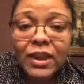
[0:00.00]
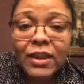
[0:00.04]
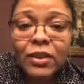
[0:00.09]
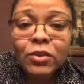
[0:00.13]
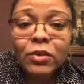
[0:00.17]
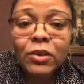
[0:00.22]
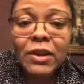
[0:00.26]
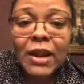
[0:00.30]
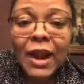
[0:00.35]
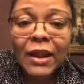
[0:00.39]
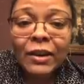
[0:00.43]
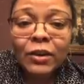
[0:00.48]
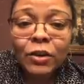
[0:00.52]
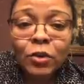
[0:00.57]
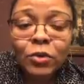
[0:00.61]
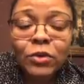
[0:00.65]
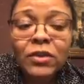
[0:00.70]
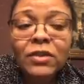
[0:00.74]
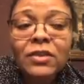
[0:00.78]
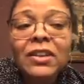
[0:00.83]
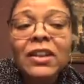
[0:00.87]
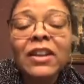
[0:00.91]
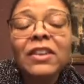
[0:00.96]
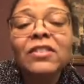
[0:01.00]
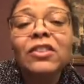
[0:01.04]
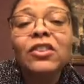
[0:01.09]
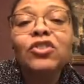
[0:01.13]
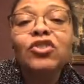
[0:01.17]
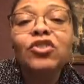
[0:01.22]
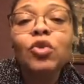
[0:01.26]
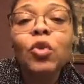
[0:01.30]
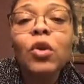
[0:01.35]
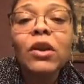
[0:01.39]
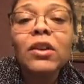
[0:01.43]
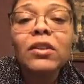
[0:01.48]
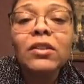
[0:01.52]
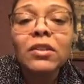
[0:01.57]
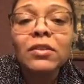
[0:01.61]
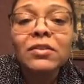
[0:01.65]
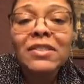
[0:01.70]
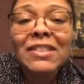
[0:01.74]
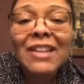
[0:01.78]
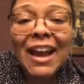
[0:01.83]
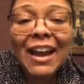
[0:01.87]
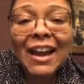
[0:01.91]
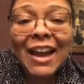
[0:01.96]
that do a diagnosis. There's a shortage
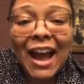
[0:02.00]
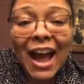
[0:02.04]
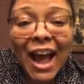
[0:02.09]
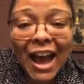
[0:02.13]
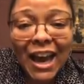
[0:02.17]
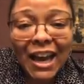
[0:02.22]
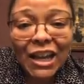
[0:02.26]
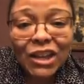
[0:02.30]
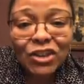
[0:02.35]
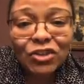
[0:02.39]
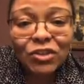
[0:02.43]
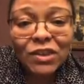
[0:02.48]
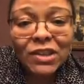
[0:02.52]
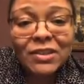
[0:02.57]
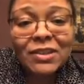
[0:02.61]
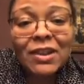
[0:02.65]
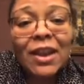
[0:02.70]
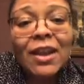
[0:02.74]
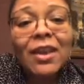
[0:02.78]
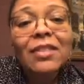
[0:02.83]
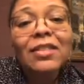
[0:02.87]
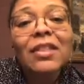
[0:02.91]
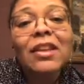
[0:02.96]
of psychiatrists.